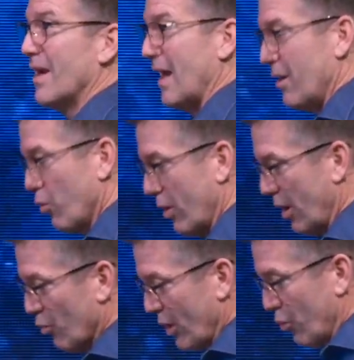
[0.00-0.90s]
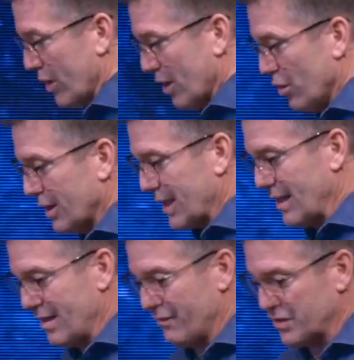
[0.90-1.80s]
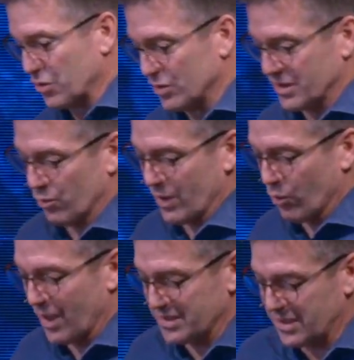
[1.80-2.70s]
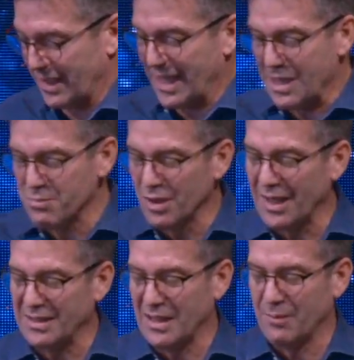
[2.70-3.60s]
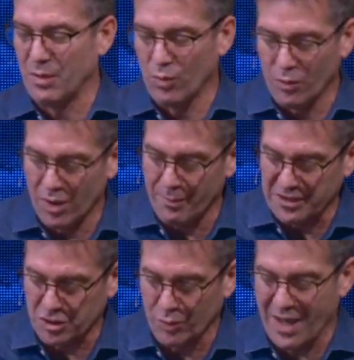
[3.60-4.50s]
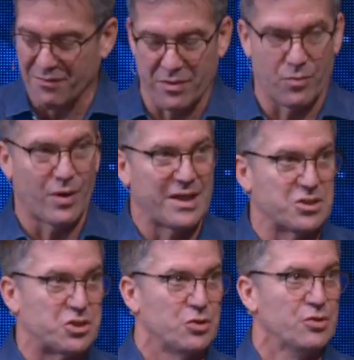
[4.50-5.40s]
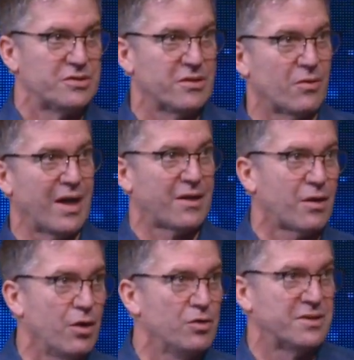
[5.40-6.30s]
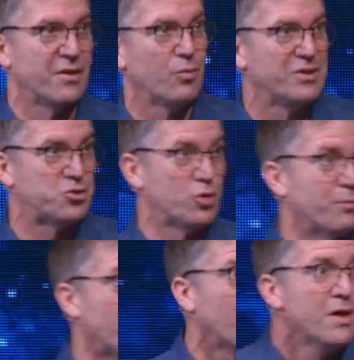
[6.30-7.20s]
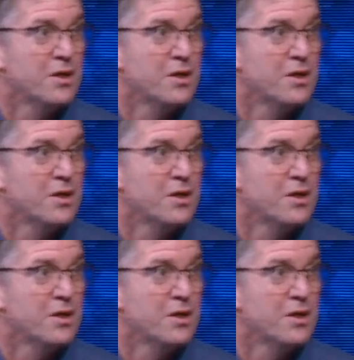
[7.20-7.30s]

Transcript: And, and we want to look at individuals and we want to emulate them and we want to make sure we have on the right shoes and the right clothes and that we dribble